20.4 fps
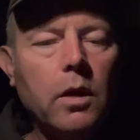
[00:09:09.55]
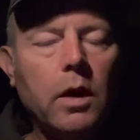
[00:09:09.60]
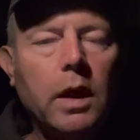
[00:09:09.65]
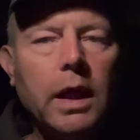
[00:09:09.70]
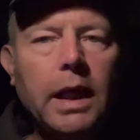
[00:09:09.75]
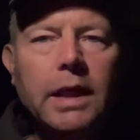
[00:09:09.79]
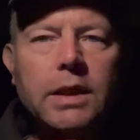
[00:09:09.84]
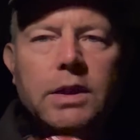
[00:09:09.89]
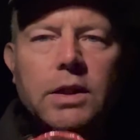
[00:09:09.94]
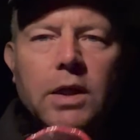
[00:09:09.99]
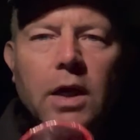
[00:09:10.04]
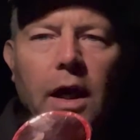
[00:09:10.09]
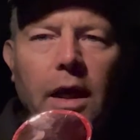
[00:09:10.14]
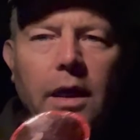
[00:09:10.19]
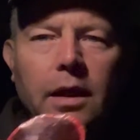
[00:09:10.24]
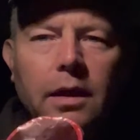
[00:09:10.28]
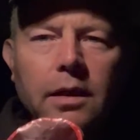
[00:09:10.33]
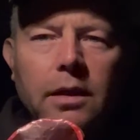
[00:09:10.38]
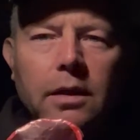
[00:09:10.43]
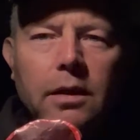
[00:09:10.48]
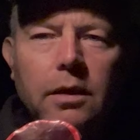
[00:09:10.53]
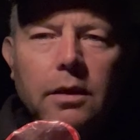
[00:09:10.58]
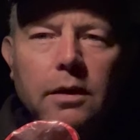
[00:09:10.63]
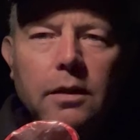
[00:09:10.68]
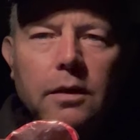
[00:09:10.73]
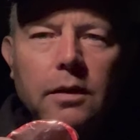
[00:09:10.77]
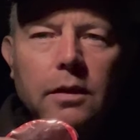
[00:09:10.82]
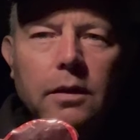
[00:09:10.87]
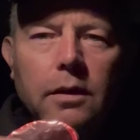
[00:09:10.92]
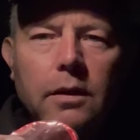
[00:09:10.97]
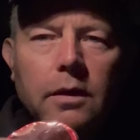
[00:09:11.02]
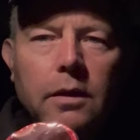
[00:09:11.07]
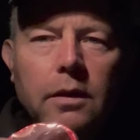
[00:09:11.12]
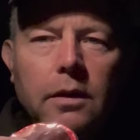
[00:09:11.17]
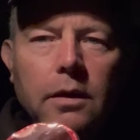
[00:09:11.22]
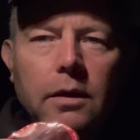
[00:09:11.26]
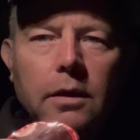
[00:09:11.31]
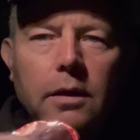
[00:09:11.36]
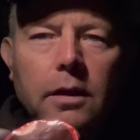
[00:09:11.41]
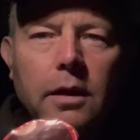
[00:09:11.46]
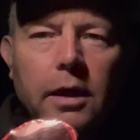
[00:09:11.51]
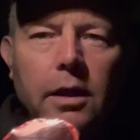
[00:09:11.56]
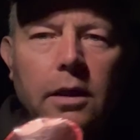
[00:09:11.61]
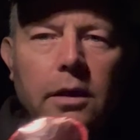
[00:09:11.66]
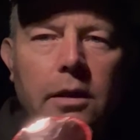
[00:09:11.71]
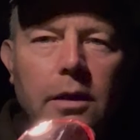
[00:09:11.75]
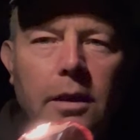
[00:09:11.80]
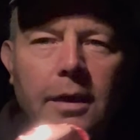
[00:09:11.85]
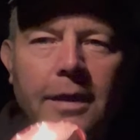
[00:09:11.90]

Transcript: it's got a little there.